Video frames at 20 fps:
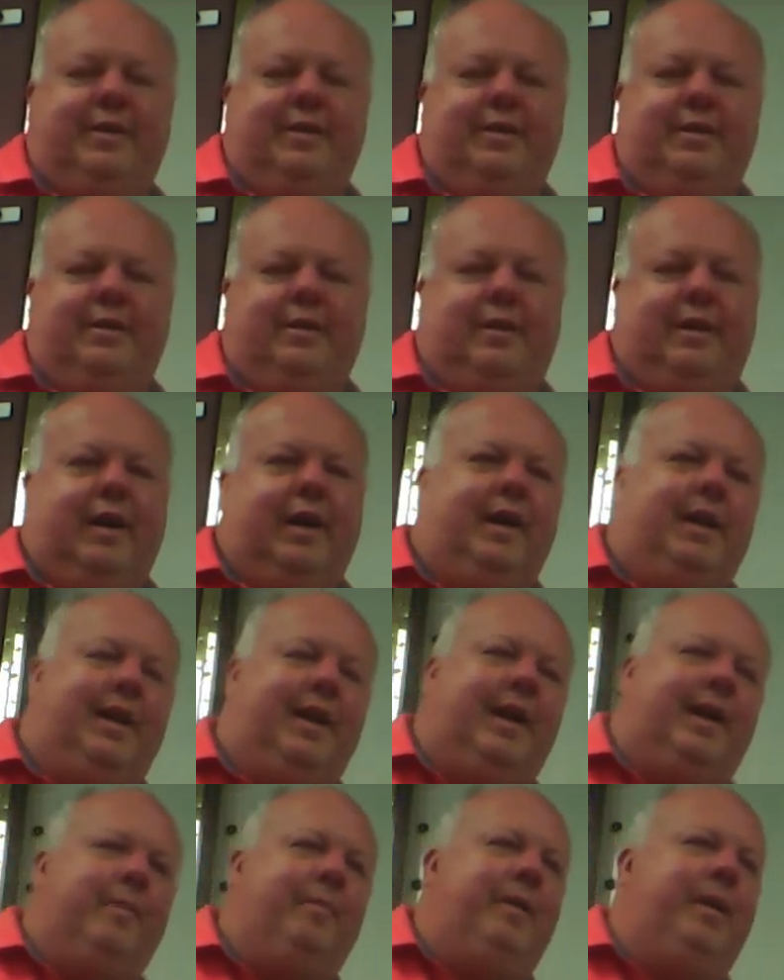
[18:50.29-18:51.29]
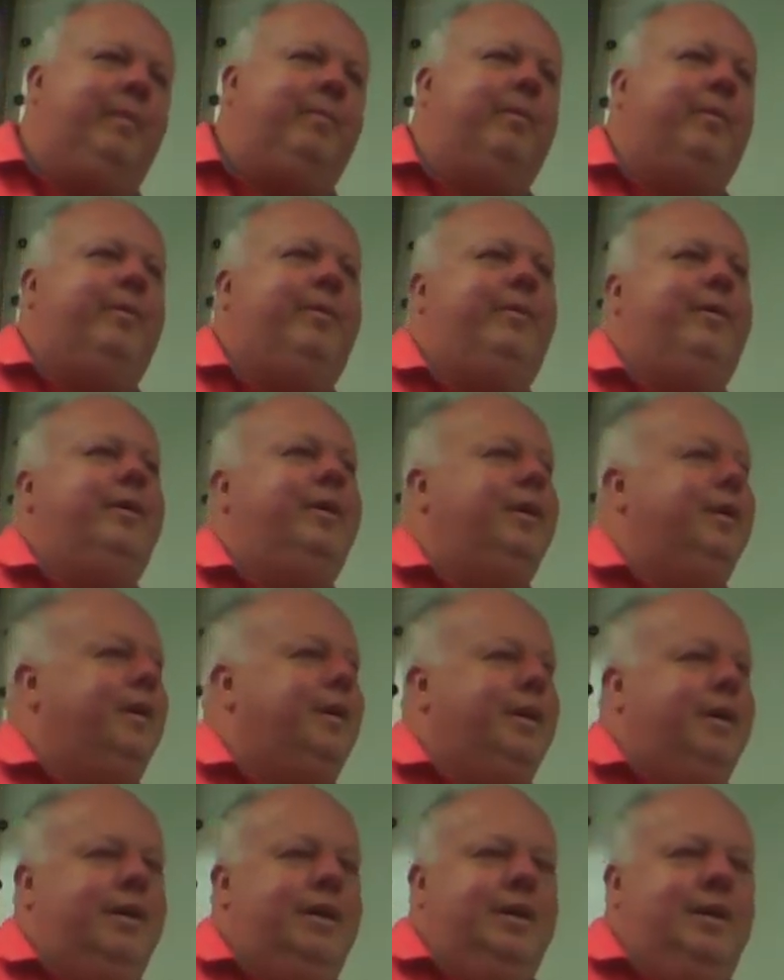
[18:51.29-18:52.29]
Okay, a lot of people
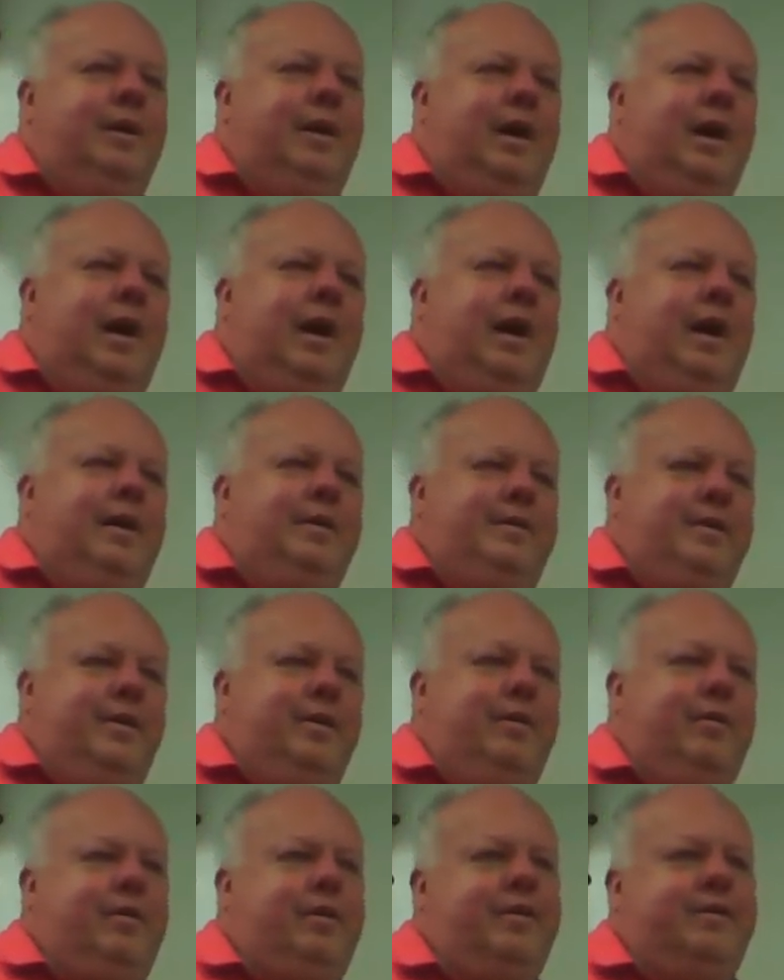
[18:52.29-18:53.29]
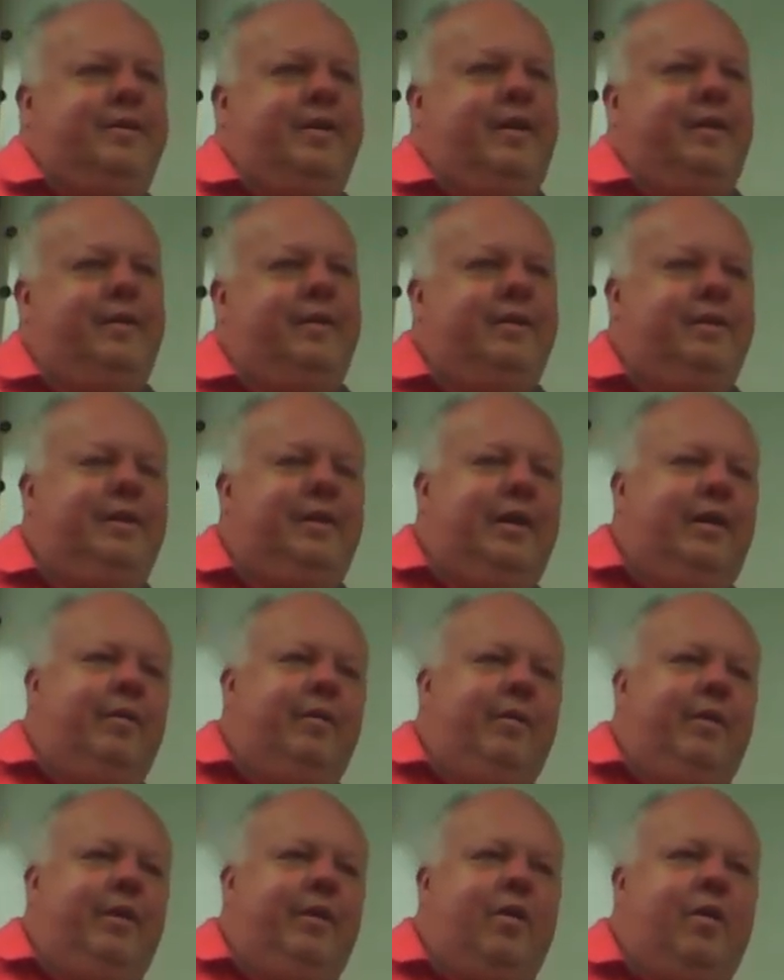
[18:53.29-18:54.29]
do because
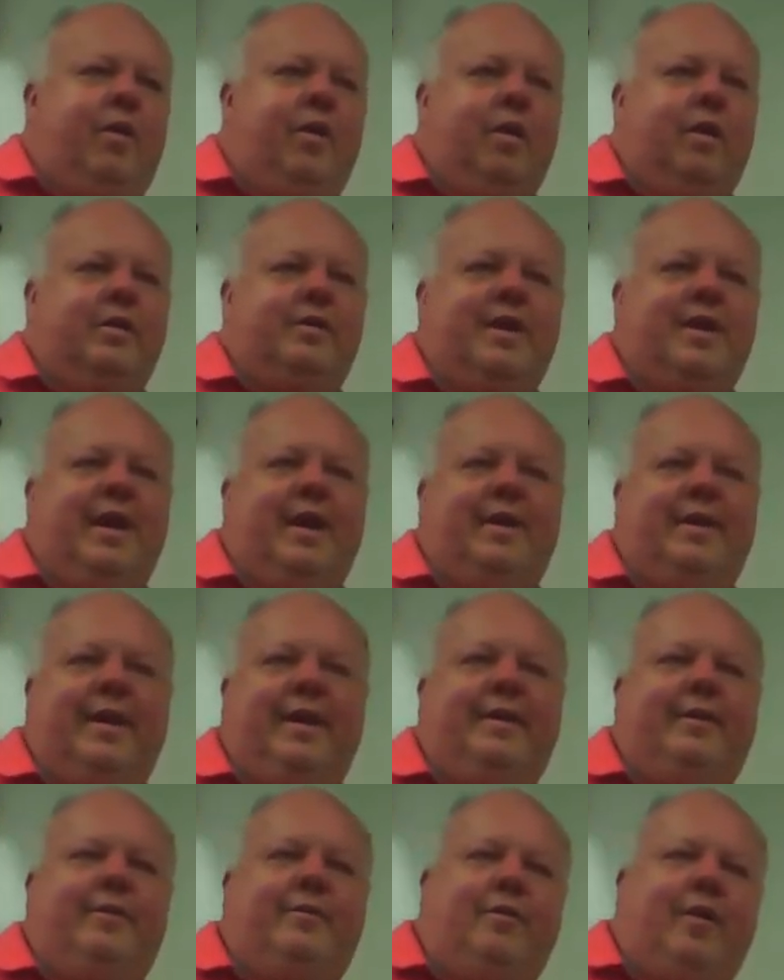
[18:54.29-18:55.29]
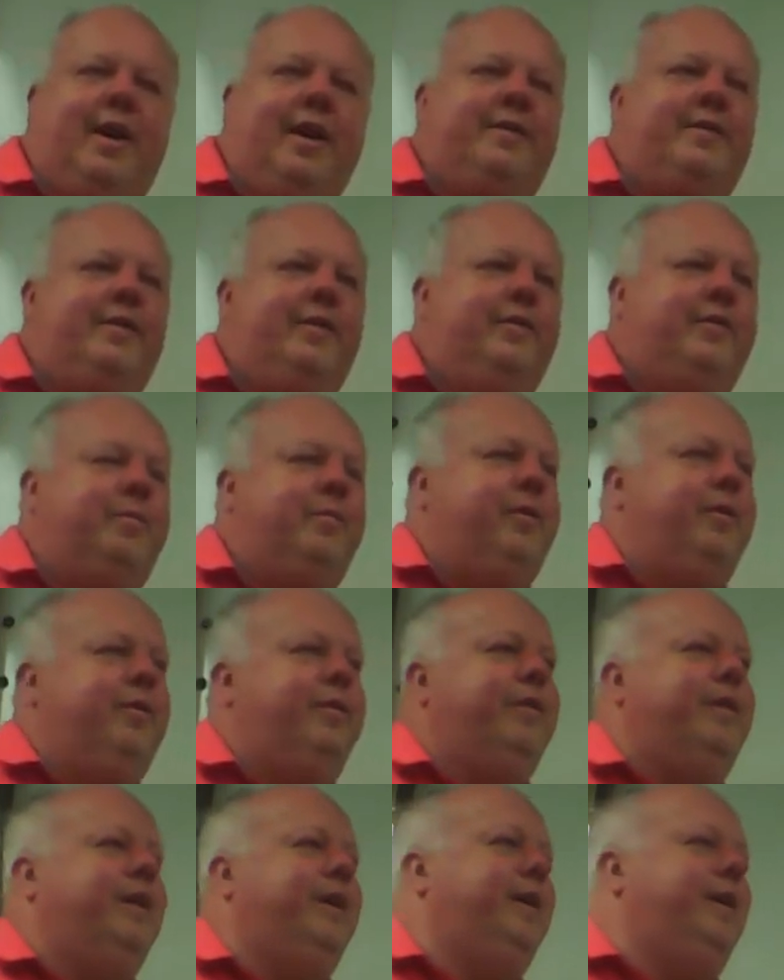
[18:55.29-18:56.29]
the cars nowadays ride so
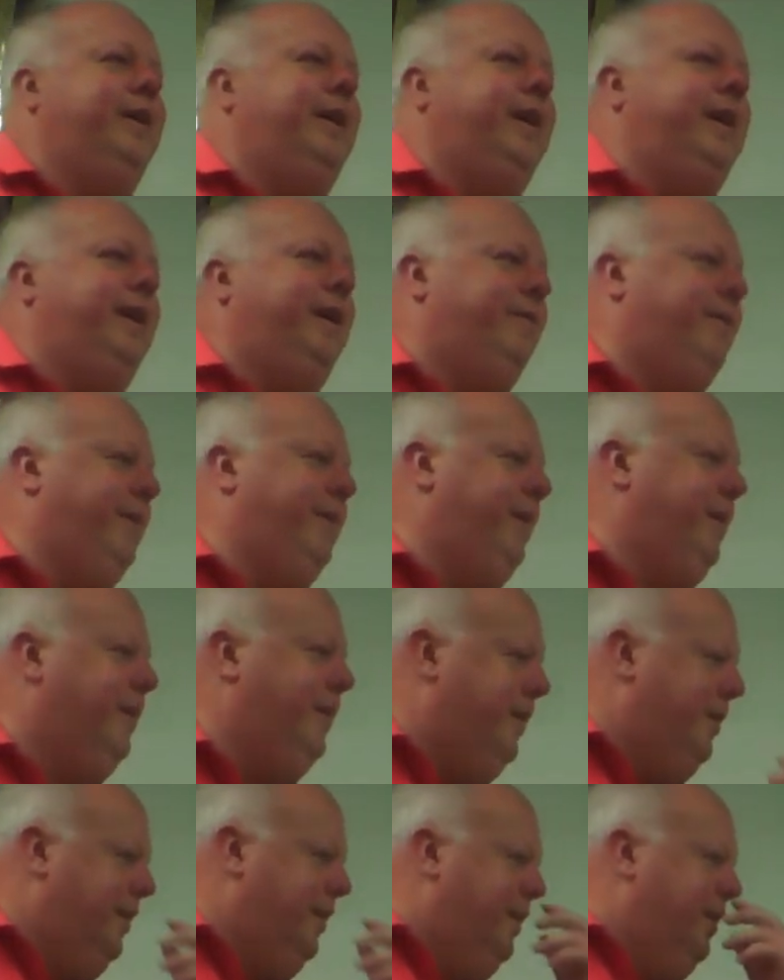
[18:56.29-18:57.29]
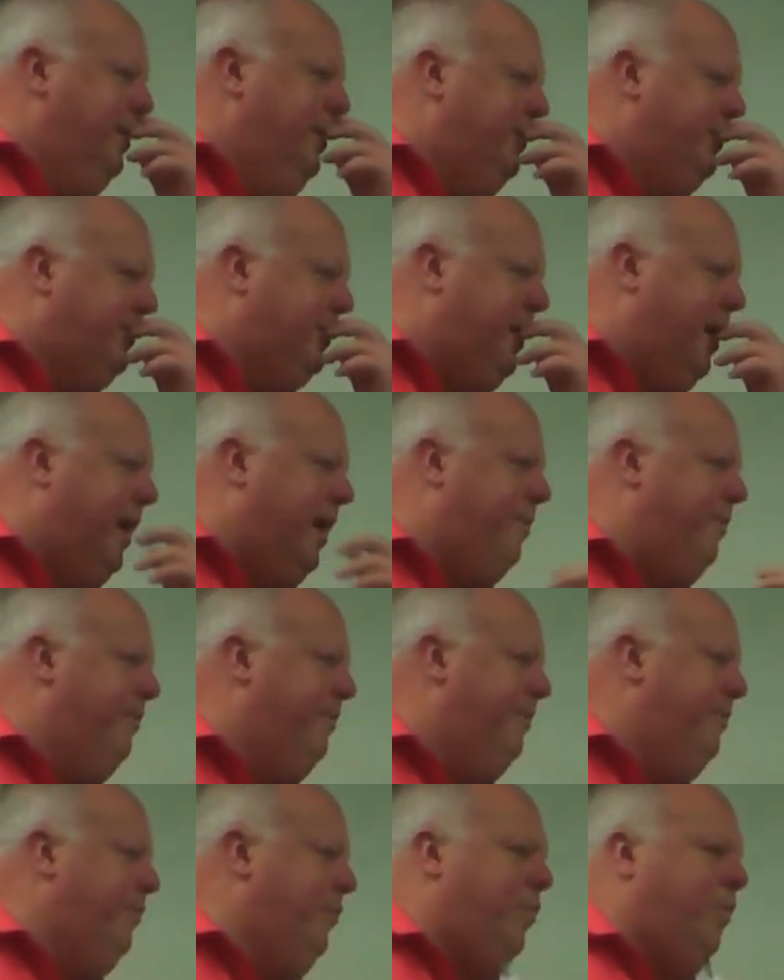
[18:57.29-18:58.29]
smoothly and they have the stop
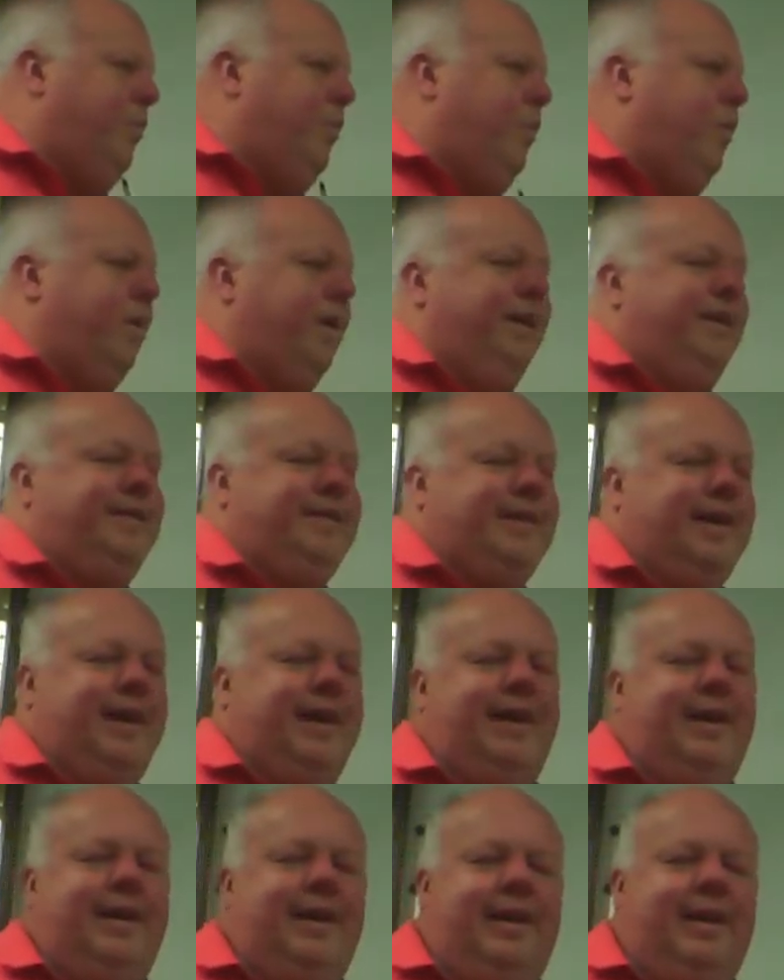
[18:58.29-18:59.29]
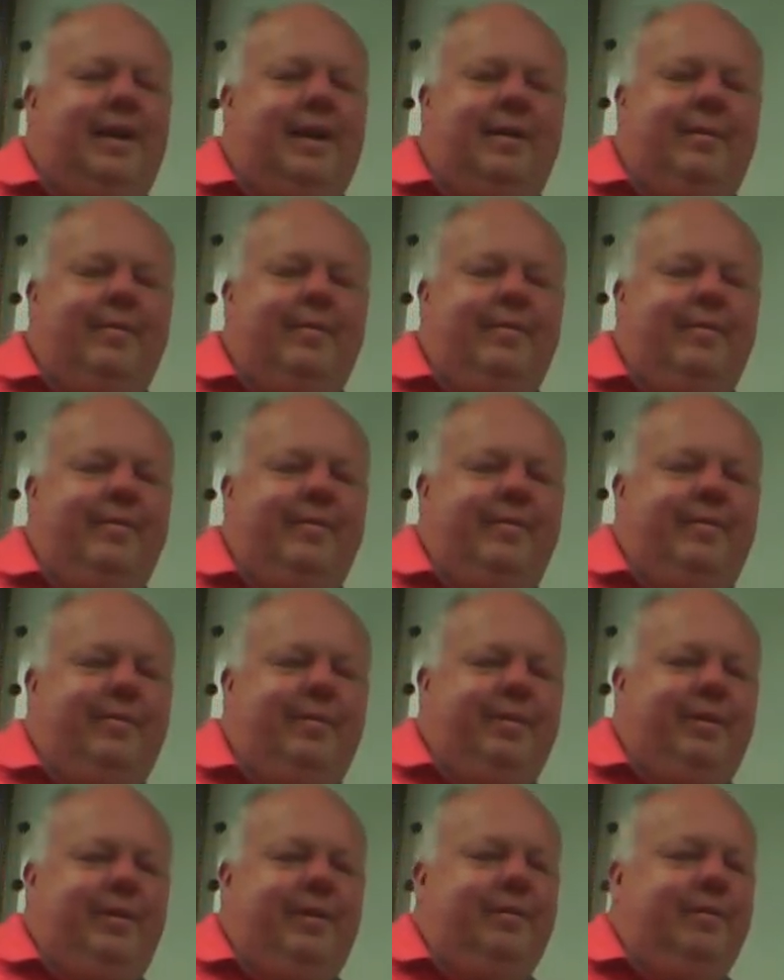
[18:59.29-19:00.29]
warning sign.
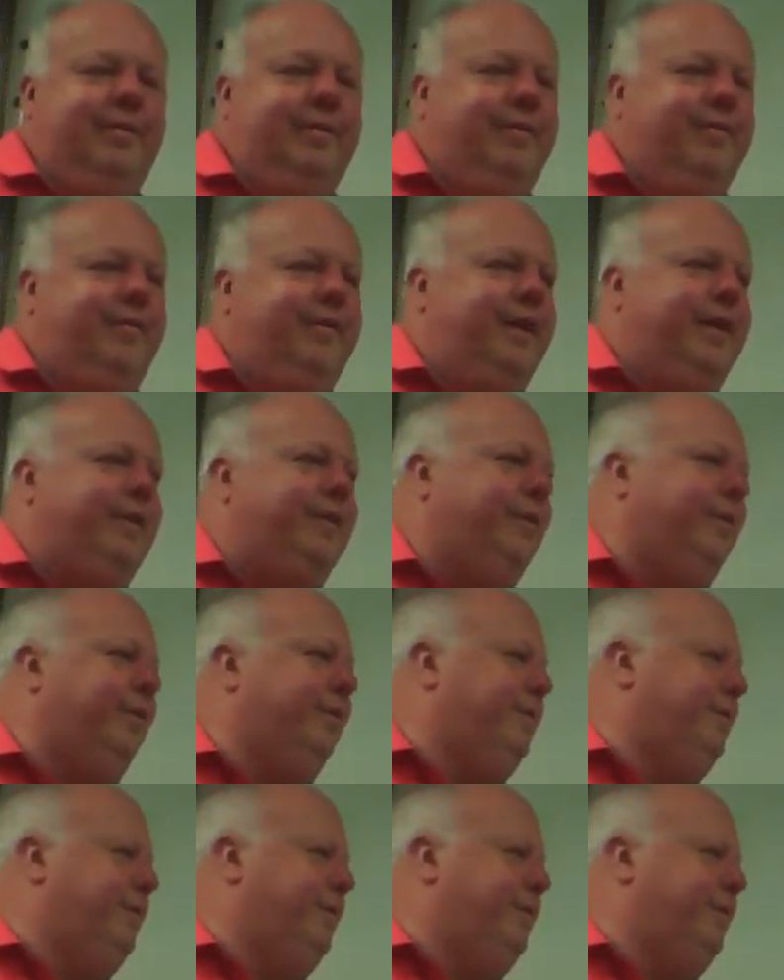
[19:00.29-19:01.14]
Vehicles,